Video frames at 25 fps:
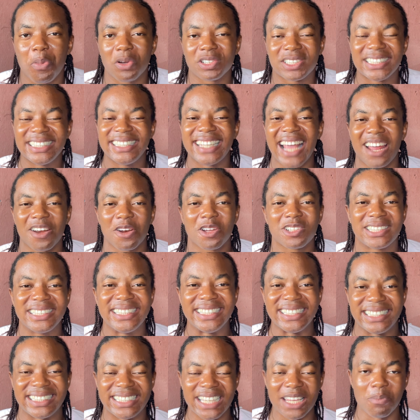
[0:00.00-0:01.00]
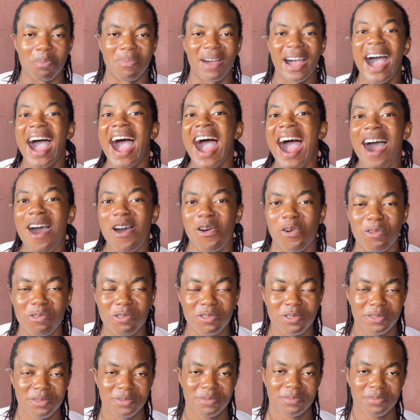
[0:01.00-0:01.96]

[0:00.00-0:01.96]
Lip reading: but they are not the same. How?